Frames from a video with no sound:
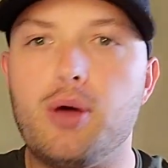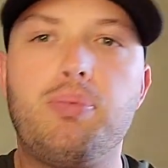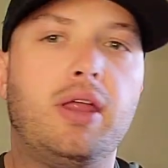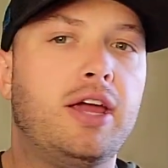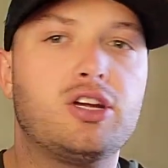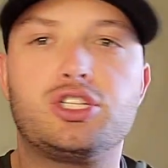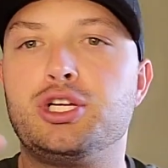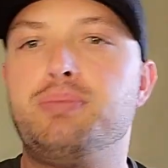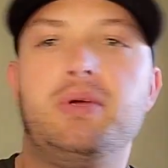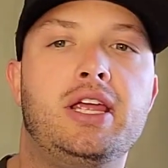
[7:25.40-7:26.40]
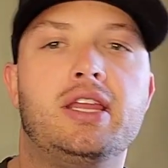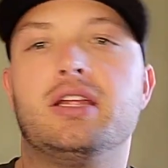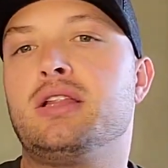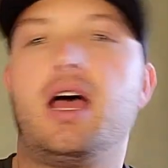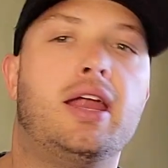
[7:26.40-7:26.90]
players should be in
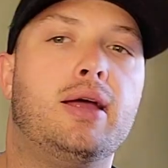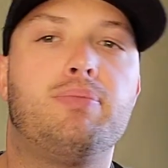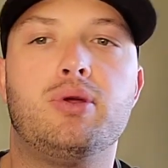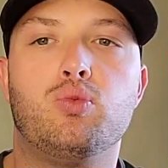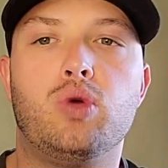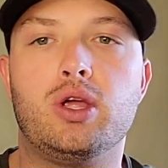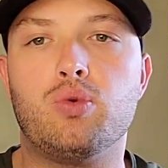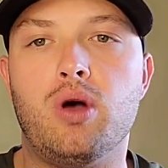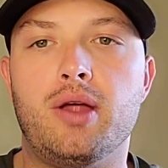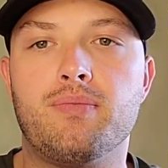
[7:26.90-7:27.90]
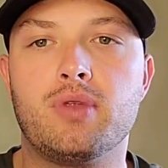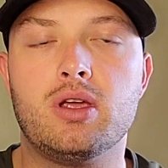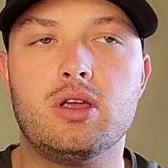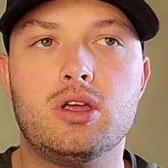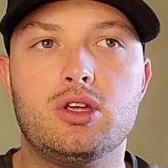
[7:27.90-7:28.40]
the lineup in week 1.
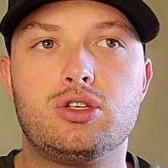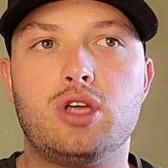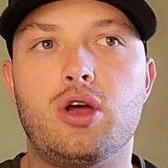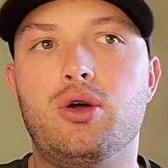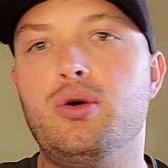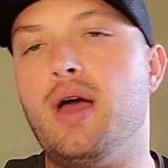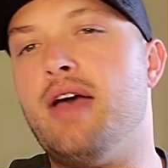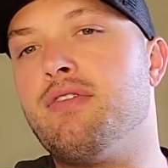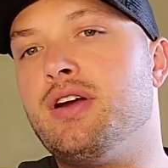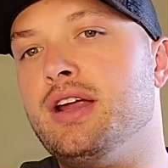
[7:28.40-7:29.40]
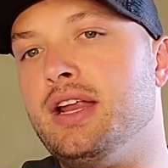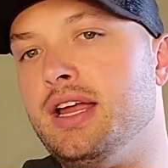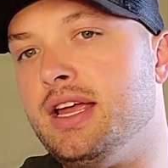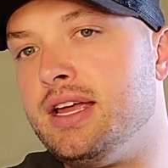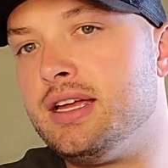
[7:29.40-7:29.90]
So whoever it
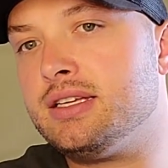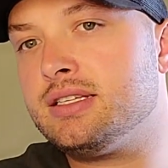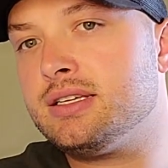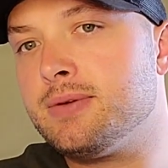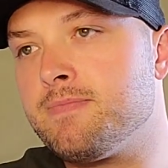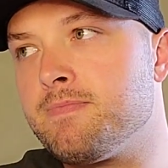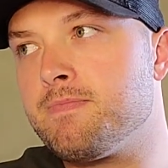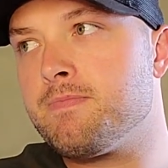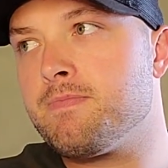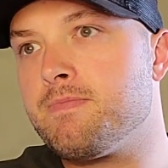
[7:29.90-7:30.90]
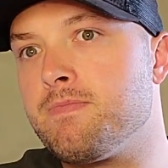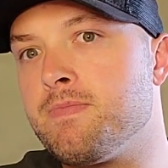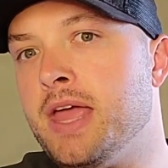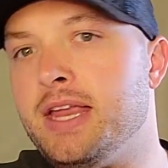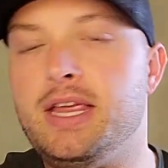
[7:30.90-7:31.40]
is,
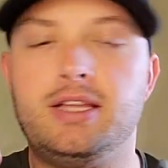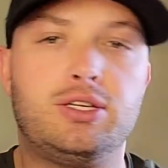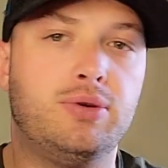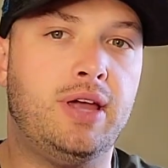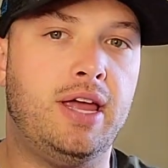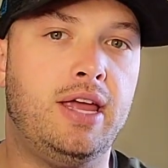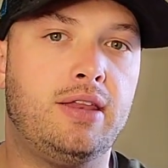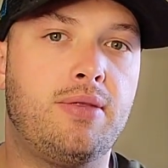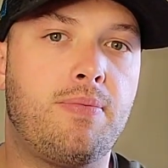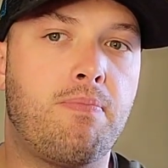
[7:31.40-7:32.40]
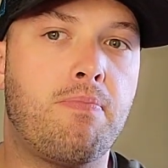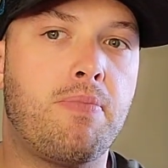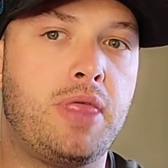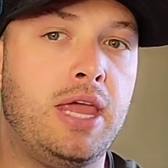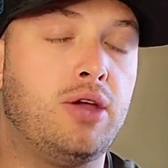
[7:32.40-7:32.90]
they need to hit
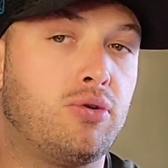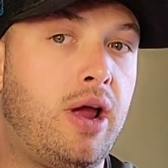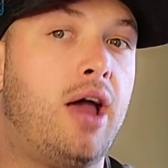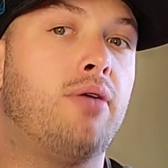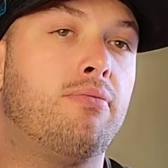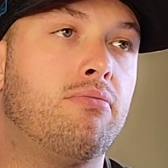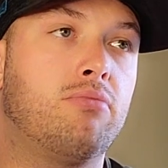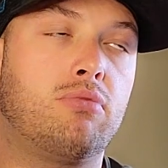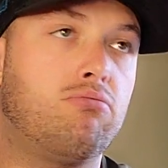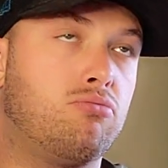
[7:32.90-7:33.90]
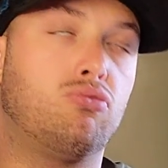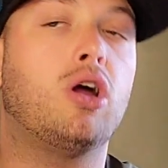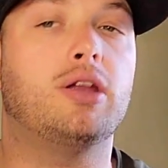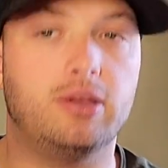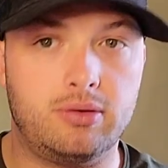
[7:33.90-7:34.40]
the ground
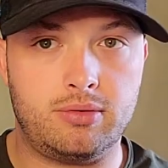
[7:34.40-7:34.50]
running.